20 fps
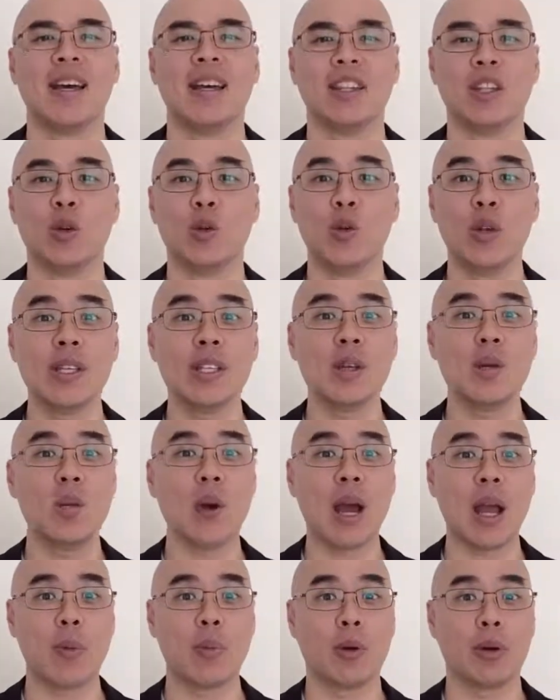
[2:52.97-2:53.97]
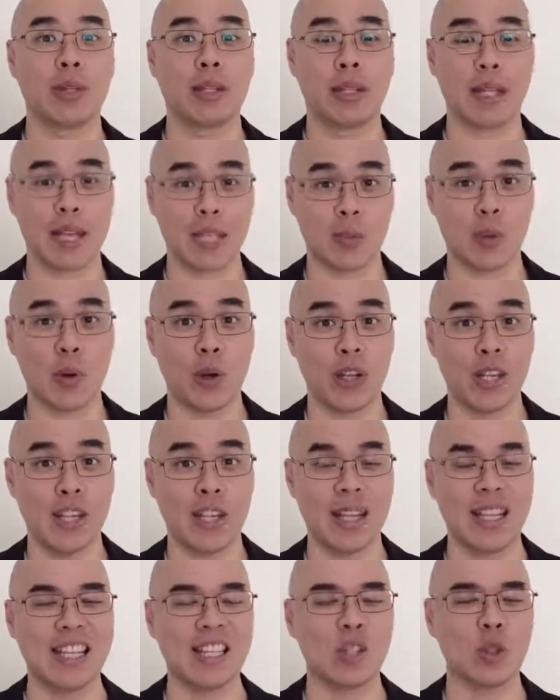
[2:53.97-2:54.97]
The reason why I brought the last point
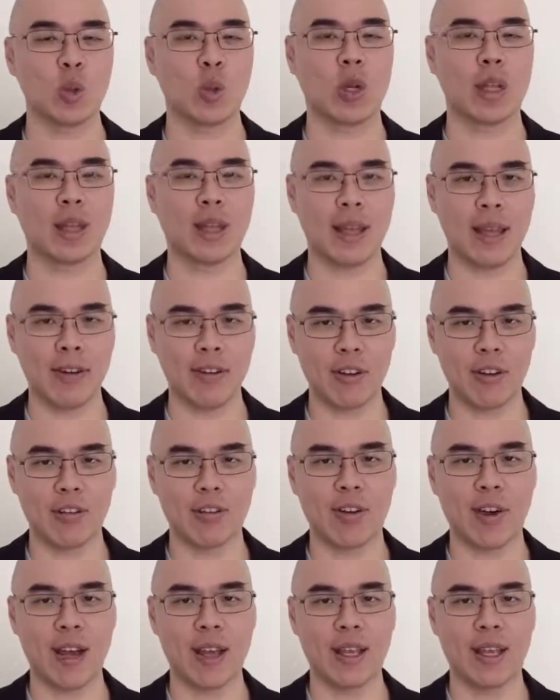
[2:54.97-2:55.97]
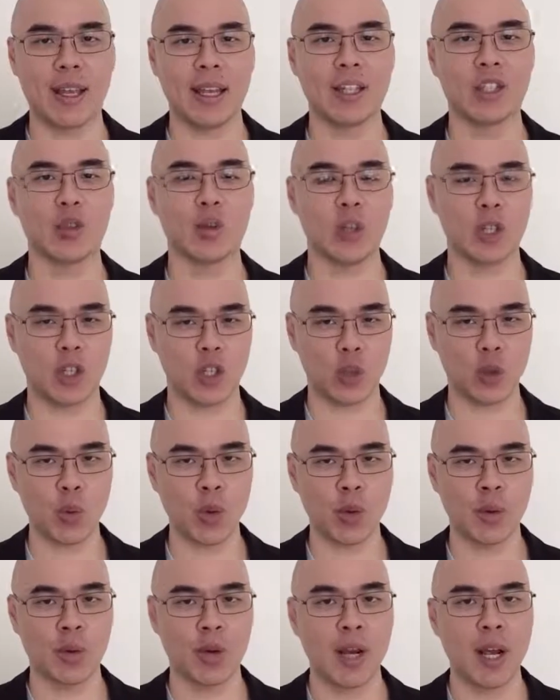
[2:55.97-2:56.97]
in is to clarify and to
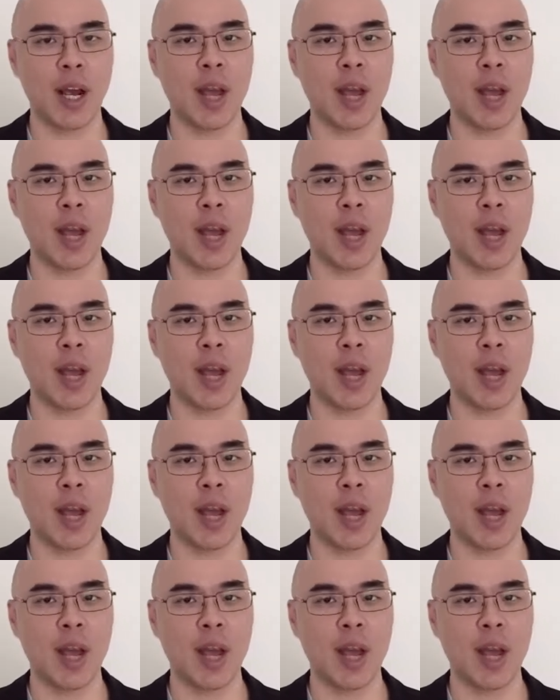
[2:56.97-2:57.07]
ensure